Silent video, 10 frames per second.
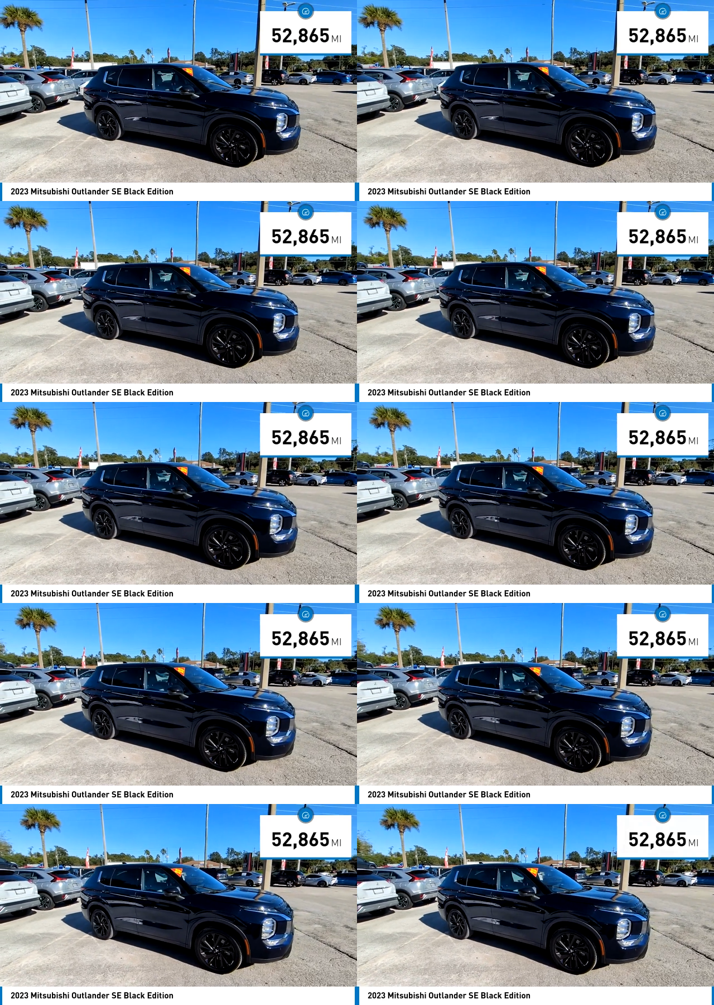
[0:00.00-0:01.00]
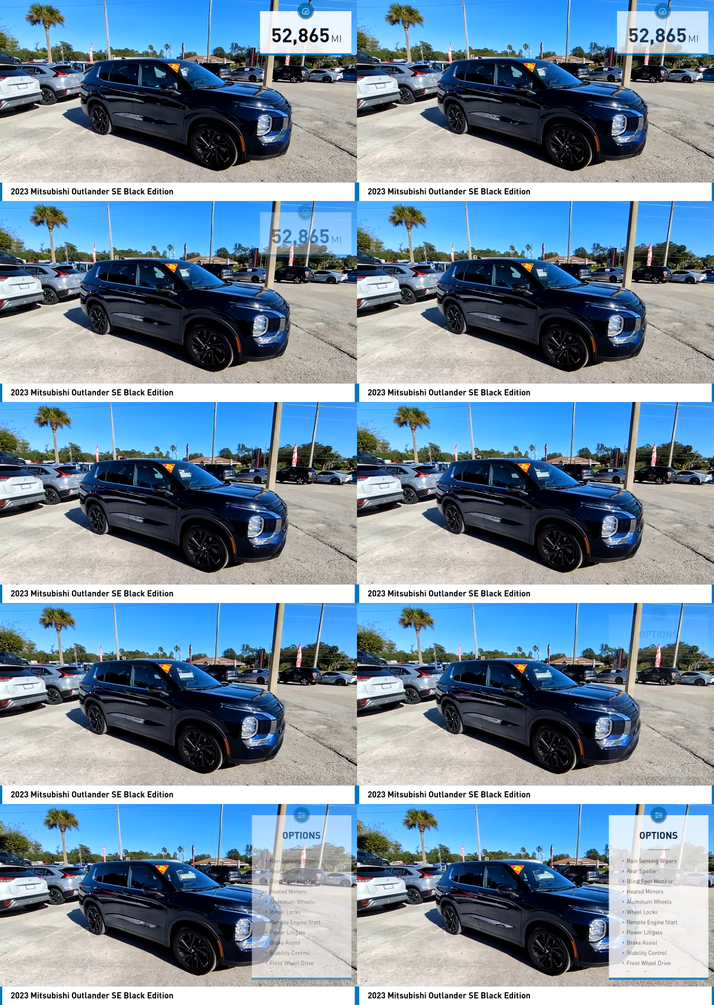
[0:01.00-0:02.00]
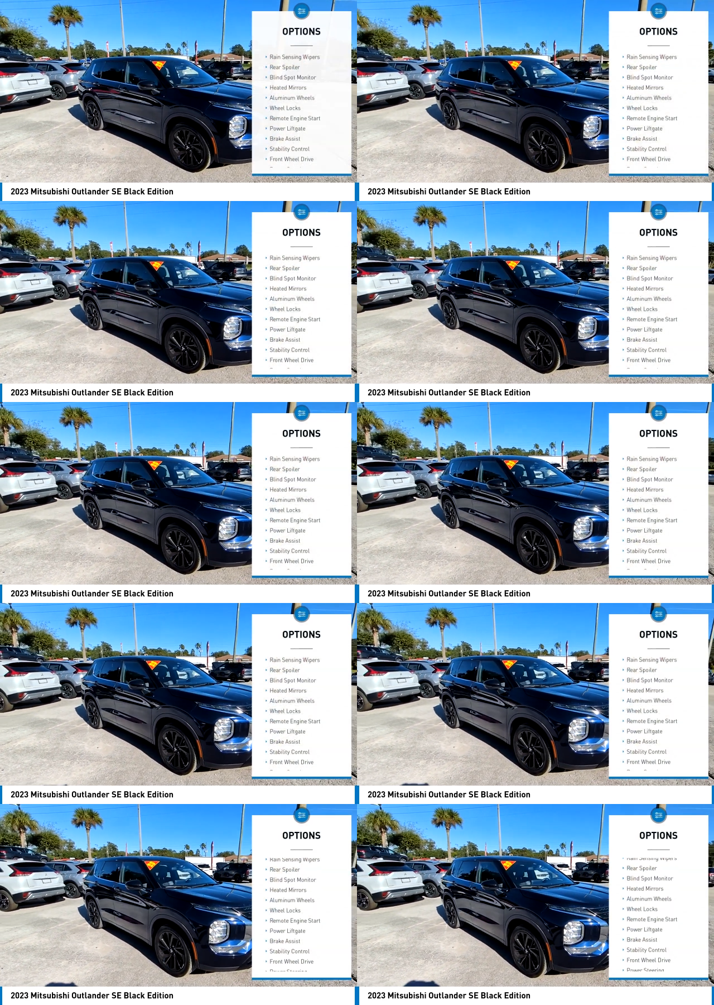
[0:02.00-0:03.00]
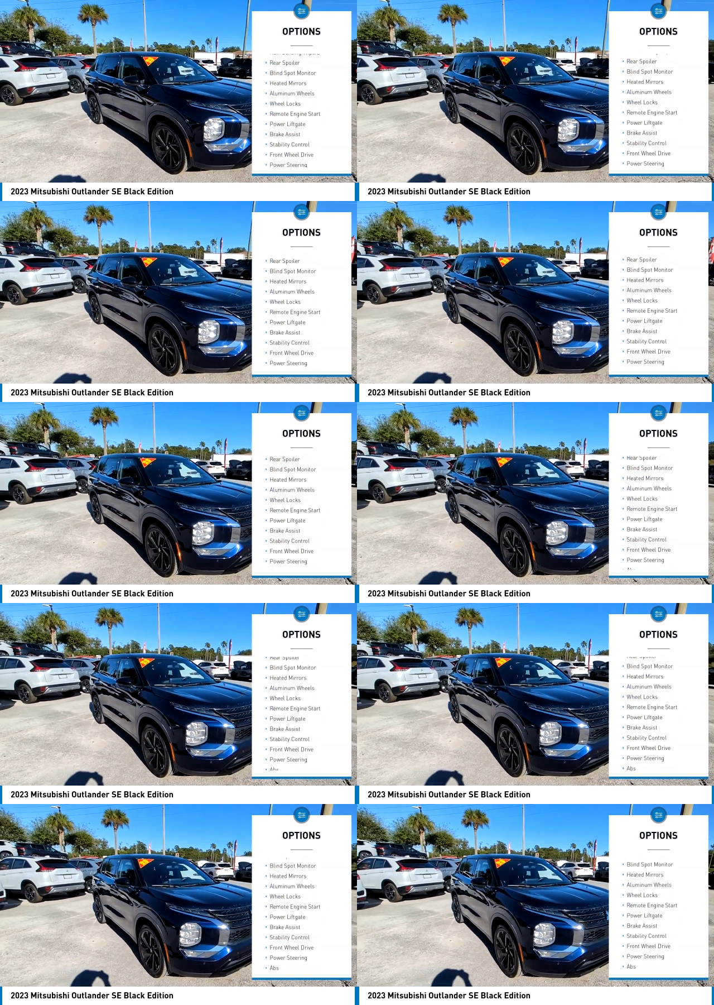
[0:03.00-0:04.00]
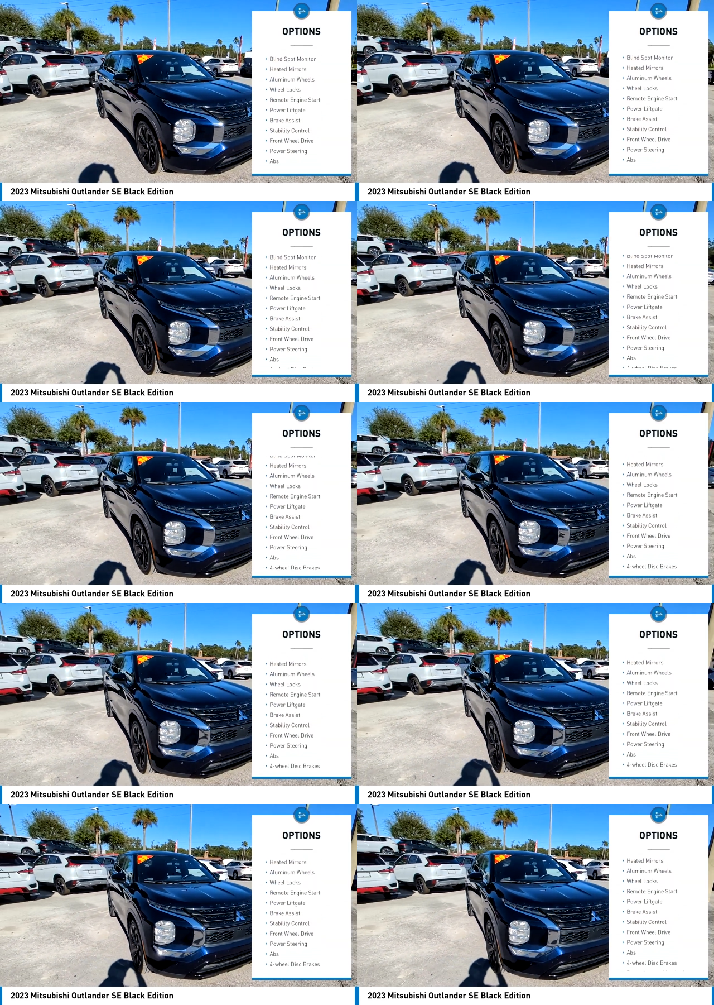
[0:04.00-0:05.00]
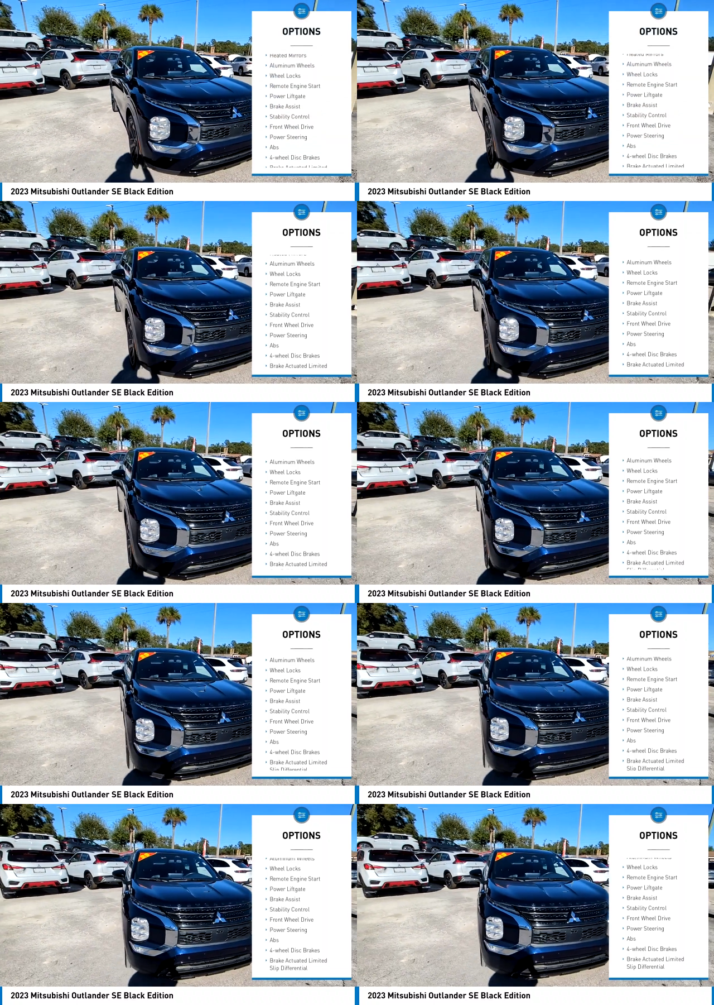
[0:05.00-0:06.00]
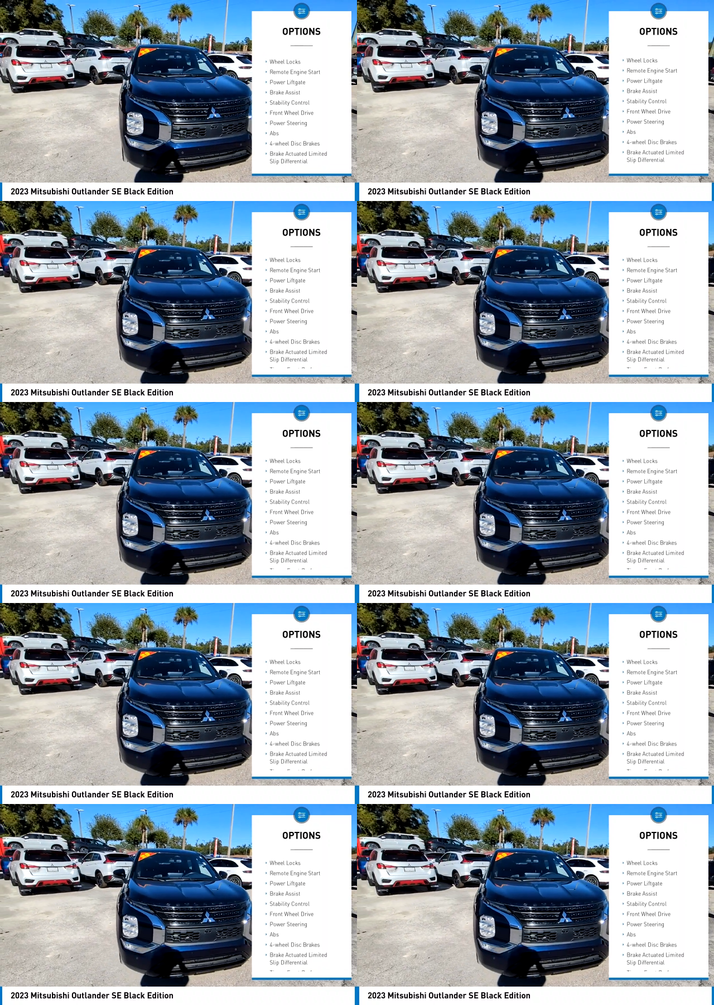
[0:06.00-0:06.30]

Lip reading: No face is visible, so there are no lips to read.